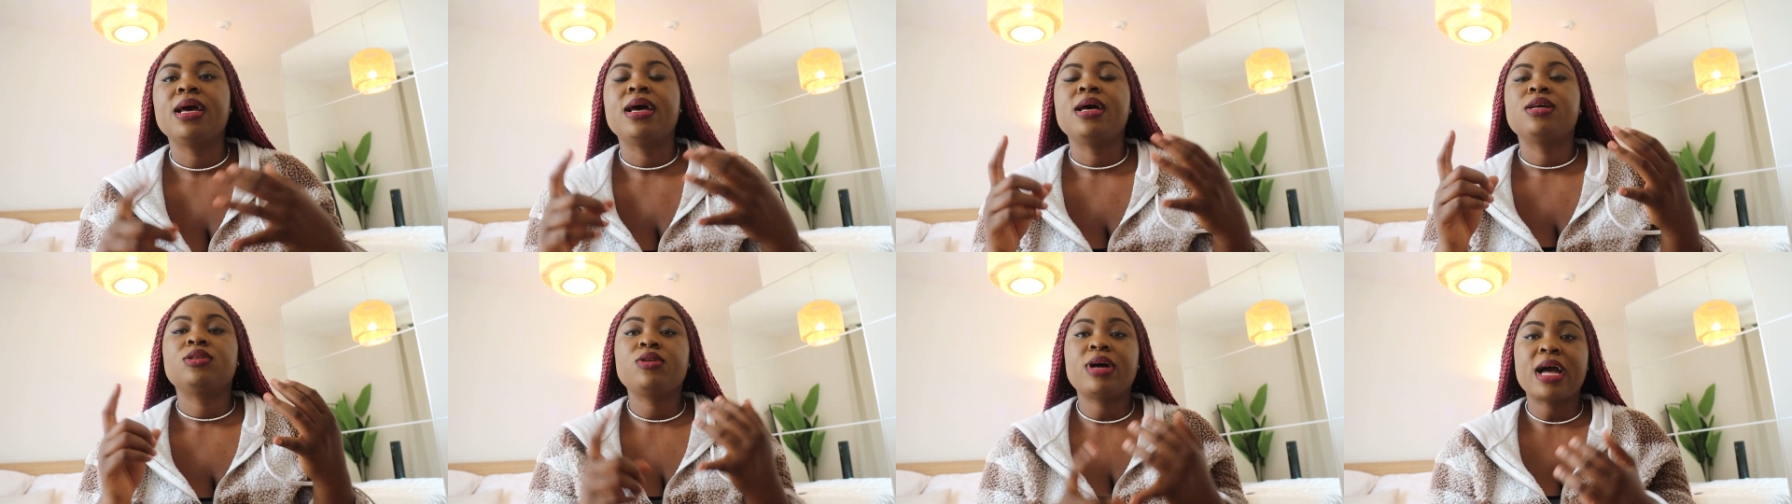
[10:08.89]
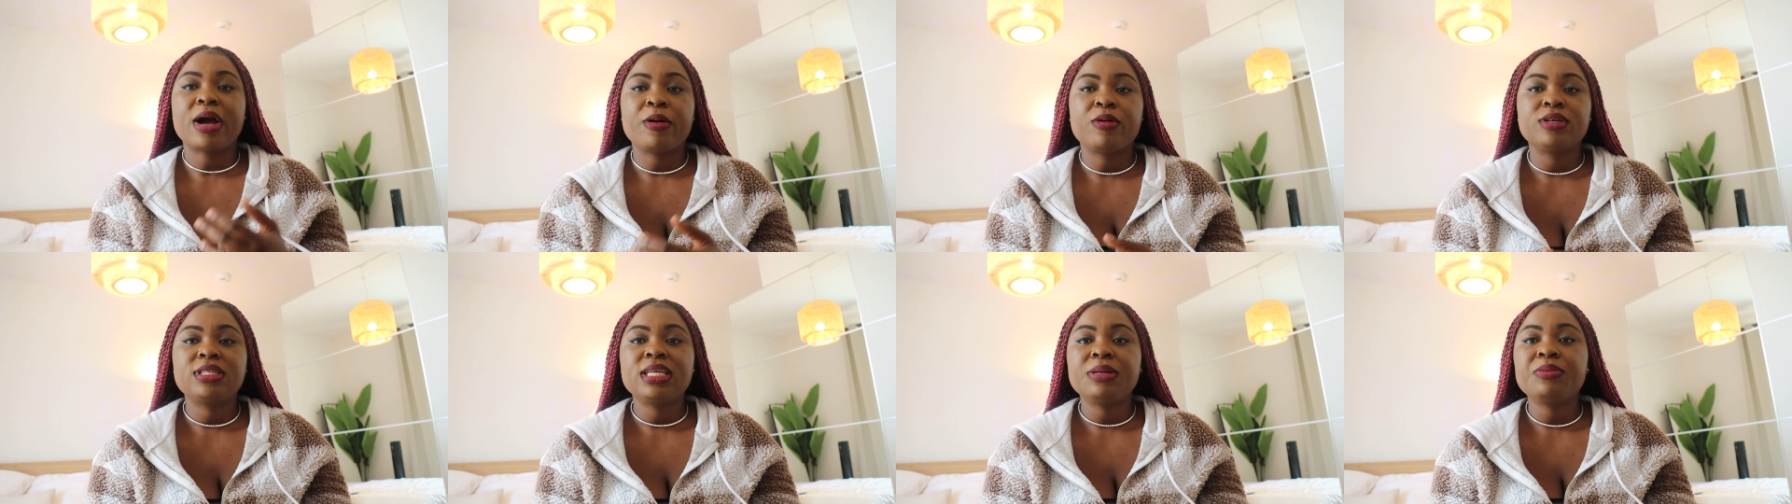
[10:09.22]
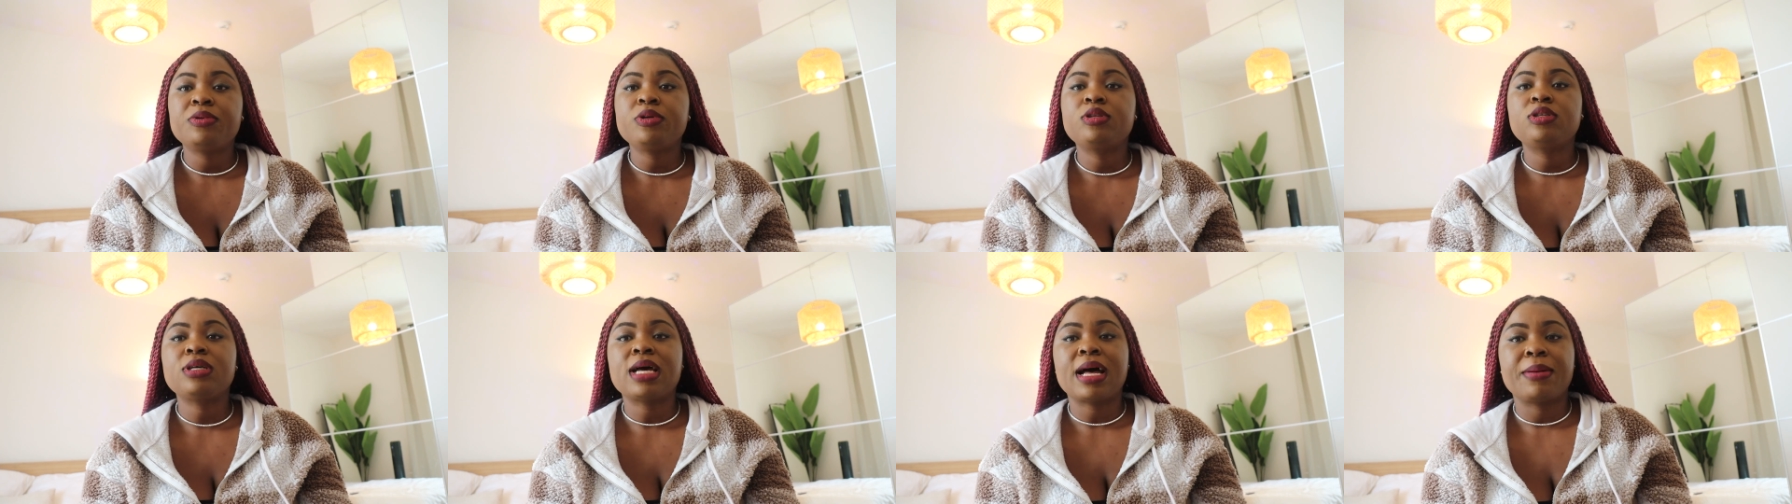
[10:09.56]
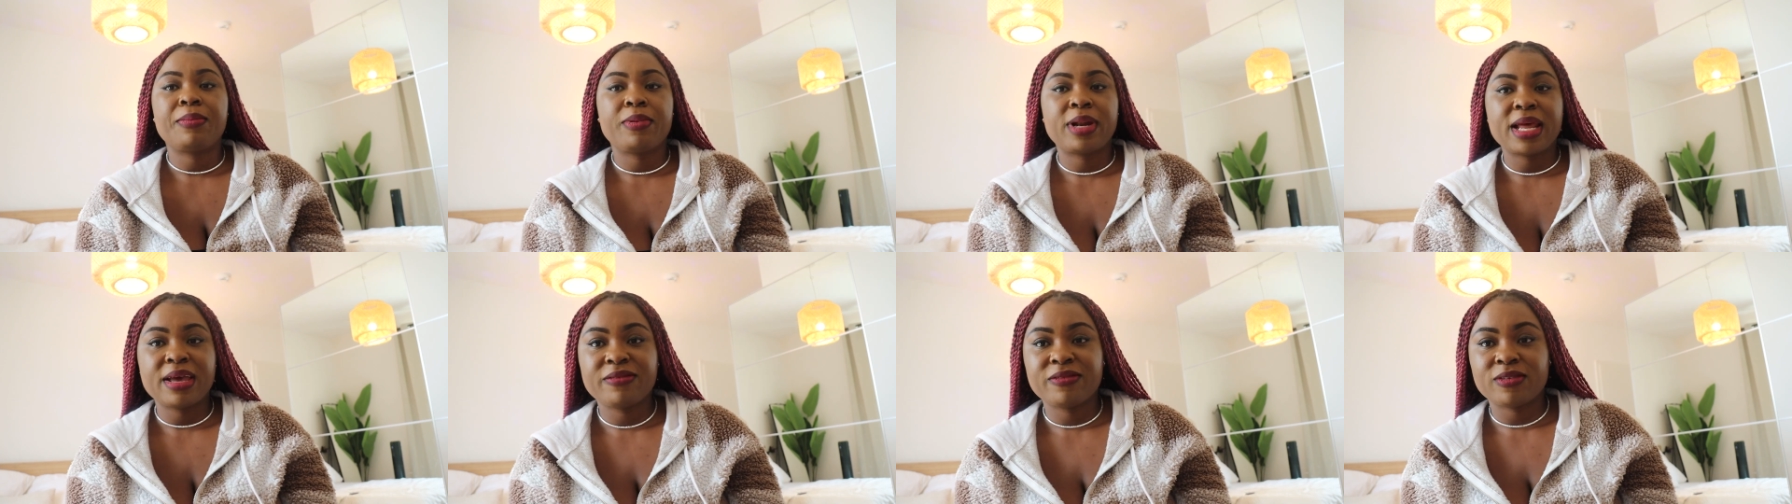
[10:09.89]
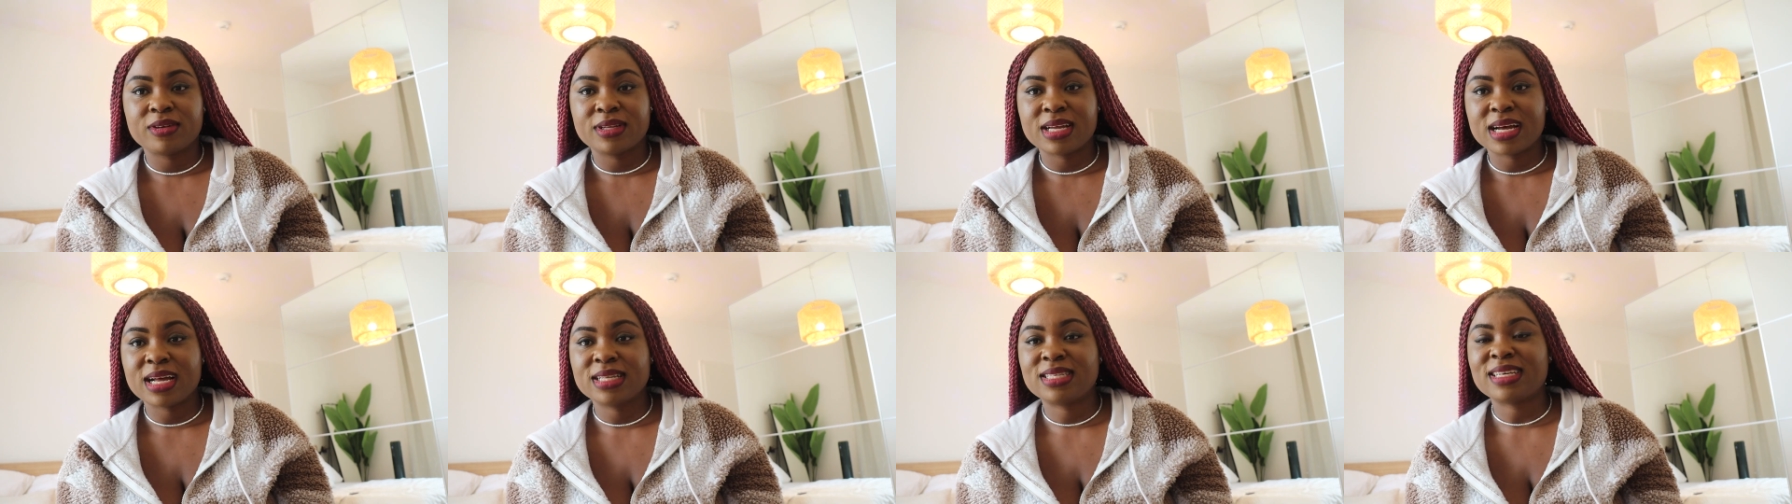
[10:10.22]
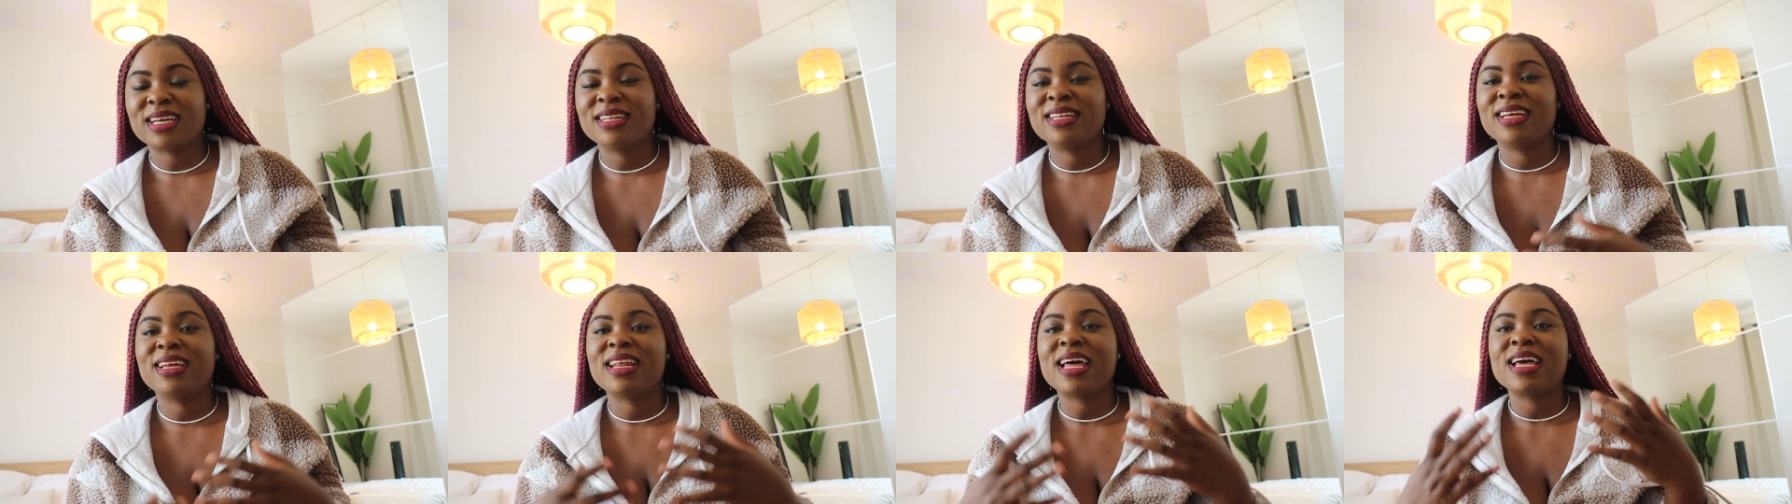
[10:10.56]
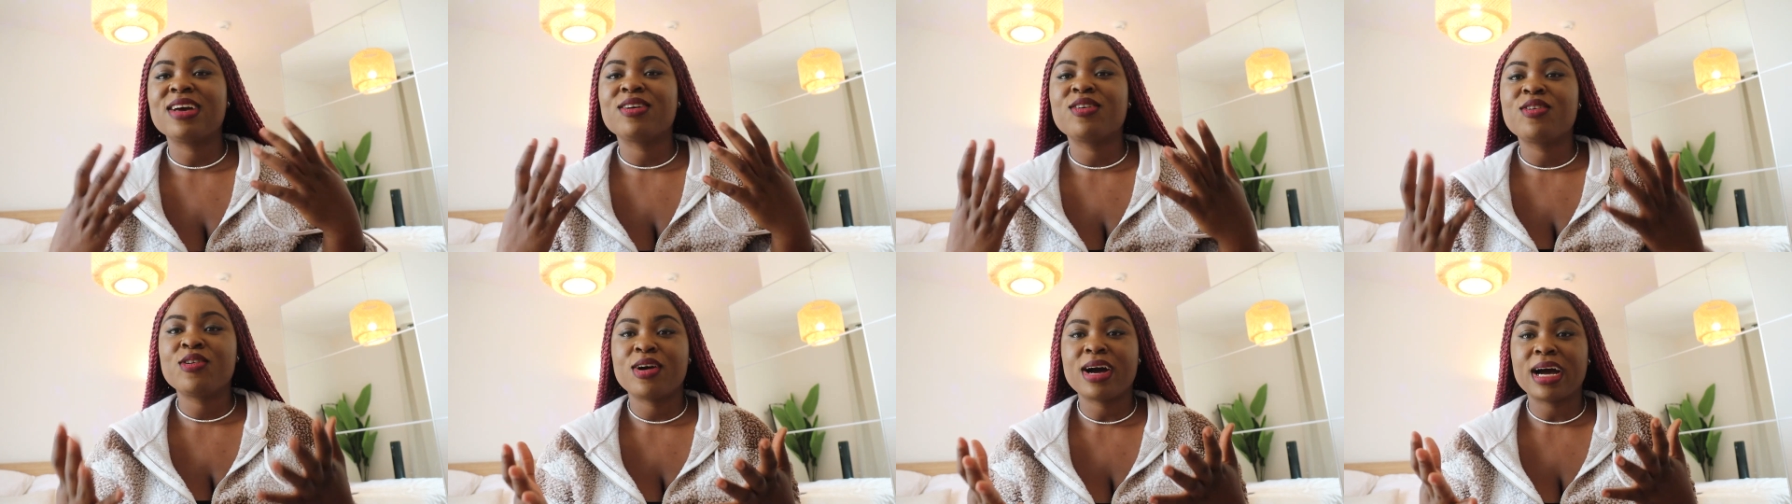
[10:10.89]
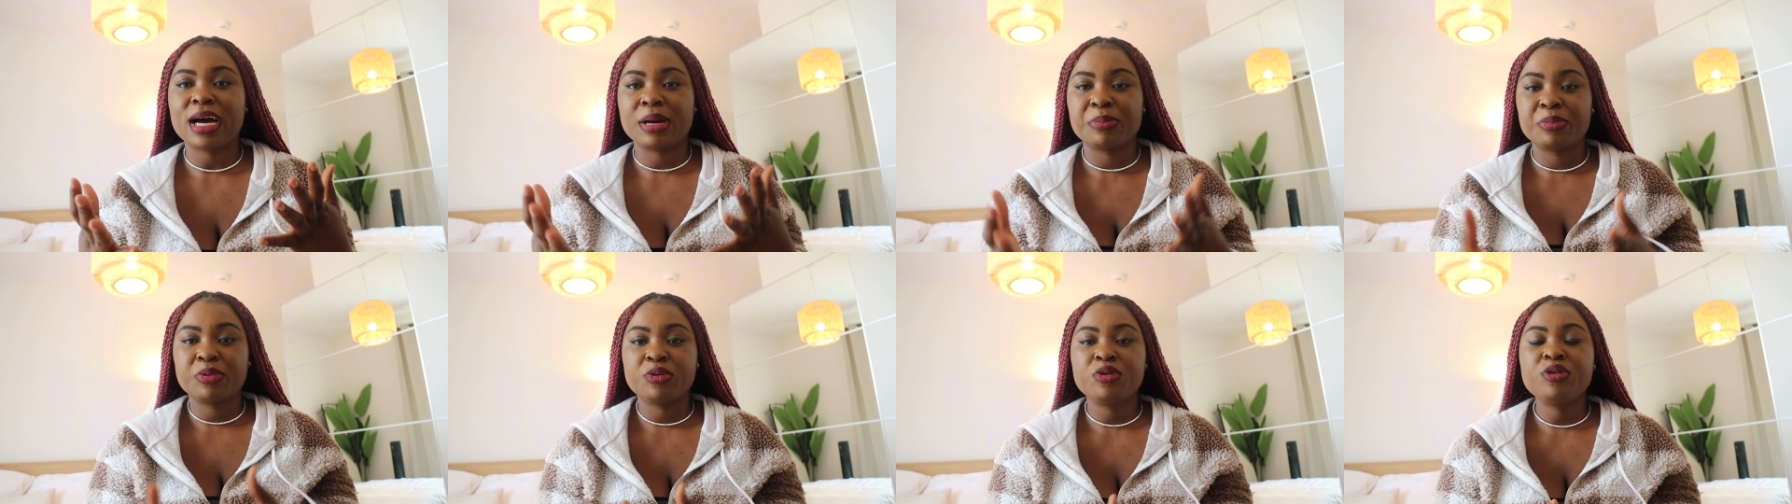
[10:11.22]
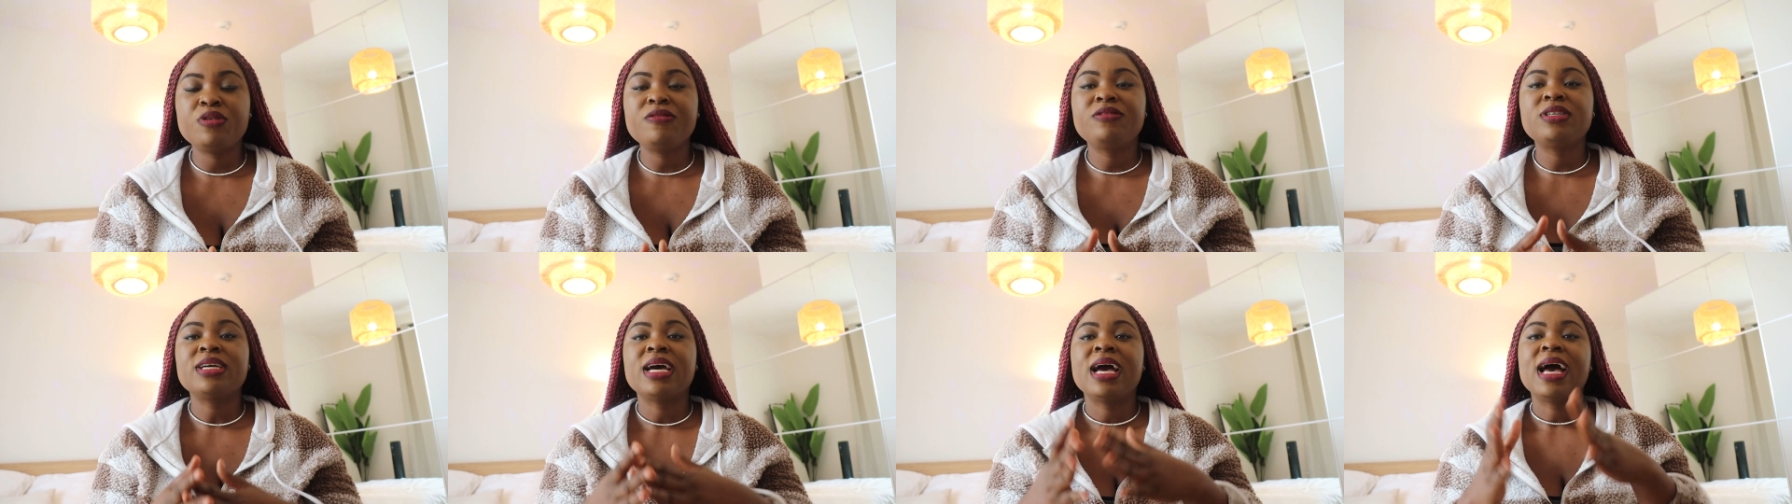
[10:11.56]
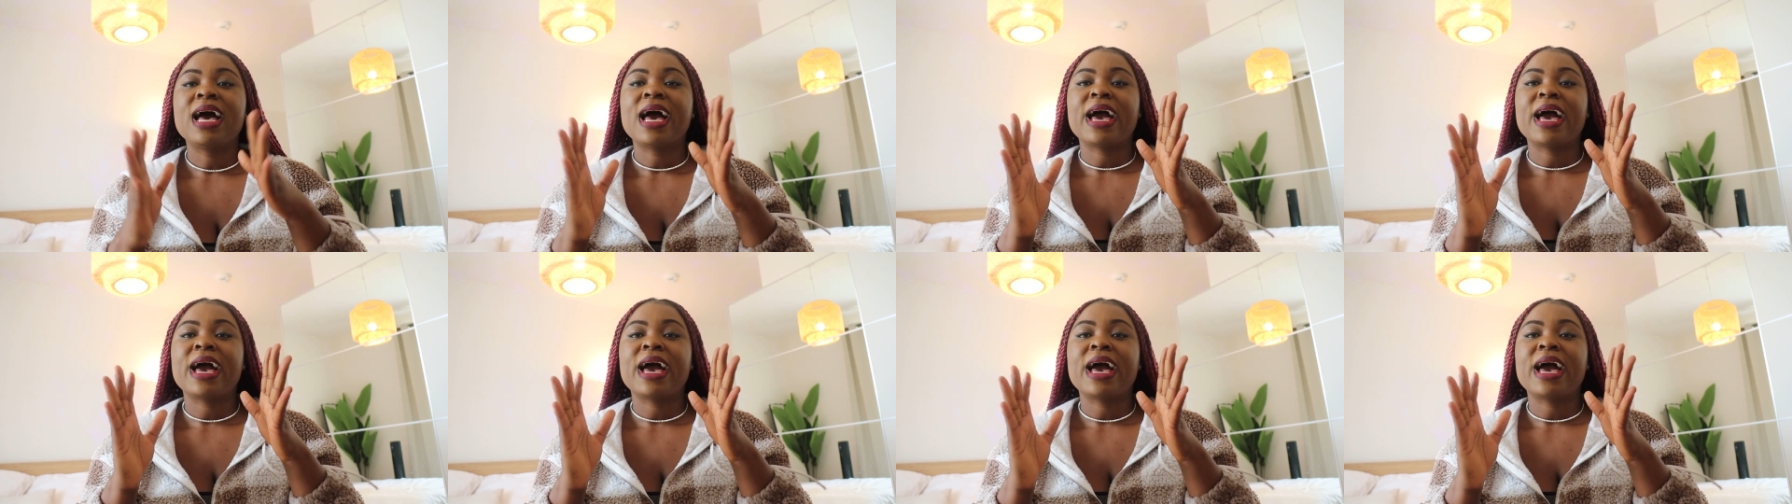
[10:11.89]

So I was able to apply for that, and then I got approved.